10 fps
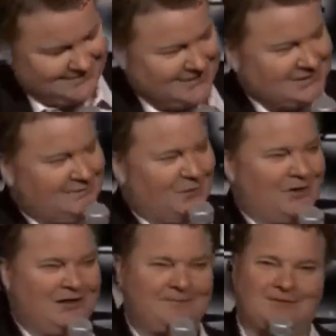She's a
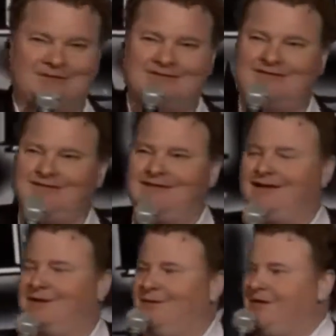morning person.
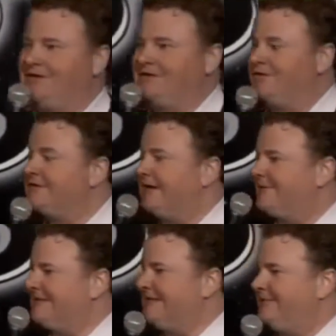They are the worst. First
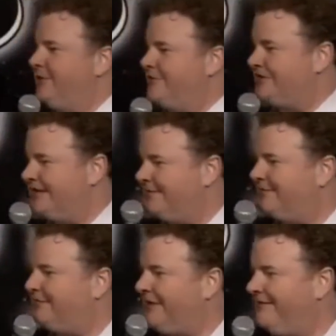time she slept over, she got up
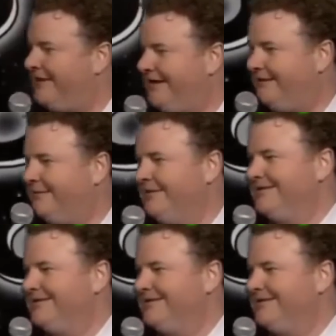at 5 a.m.